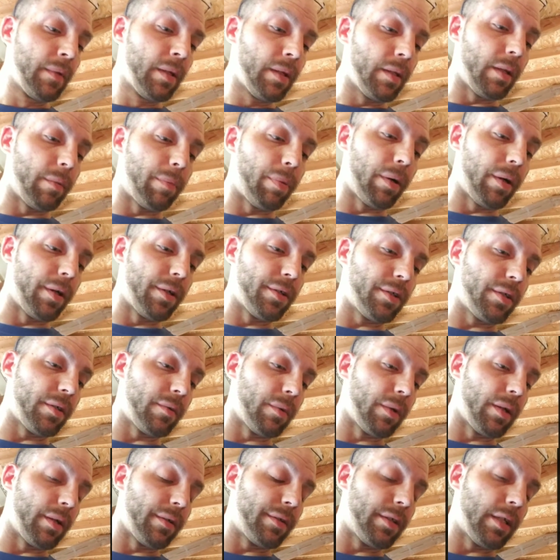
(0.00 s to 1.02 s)
the person
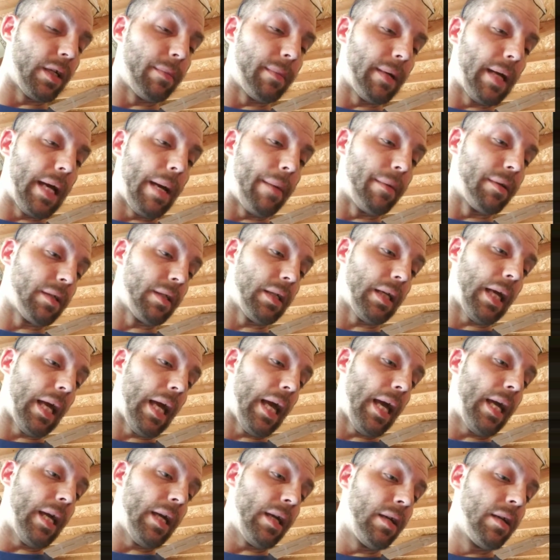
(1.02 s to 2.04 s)
where something happens. You say,
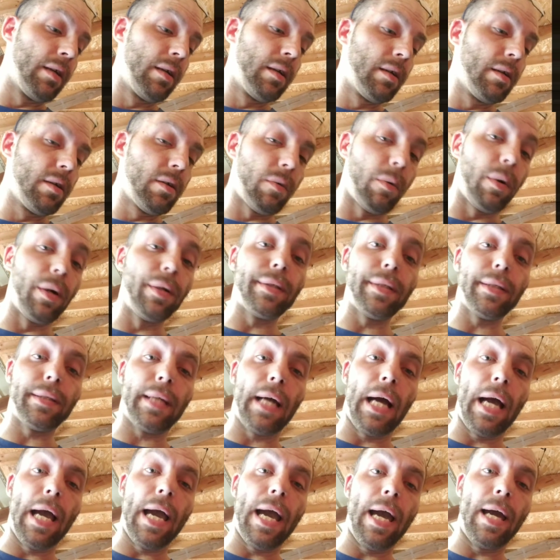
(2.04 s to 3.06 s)
"Hey, where's this
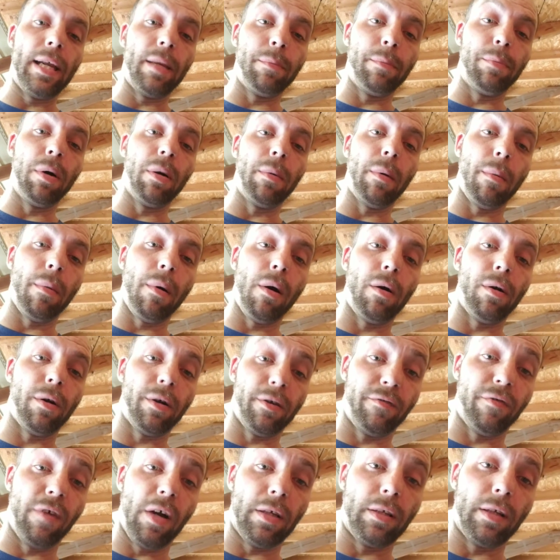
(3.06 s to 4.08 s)
guy at? He built my motor and
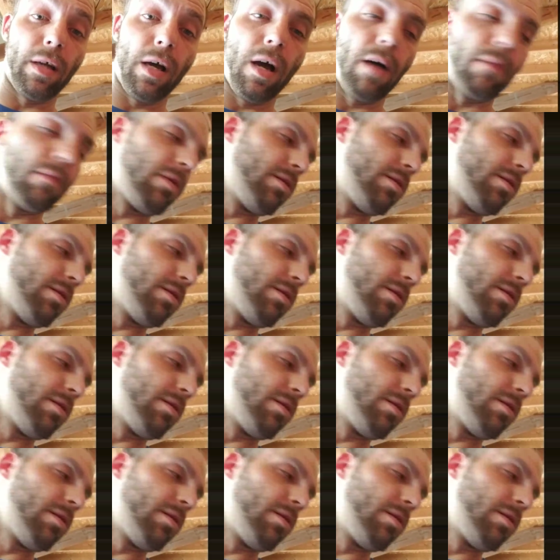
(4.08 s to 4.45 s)
it's fucked up."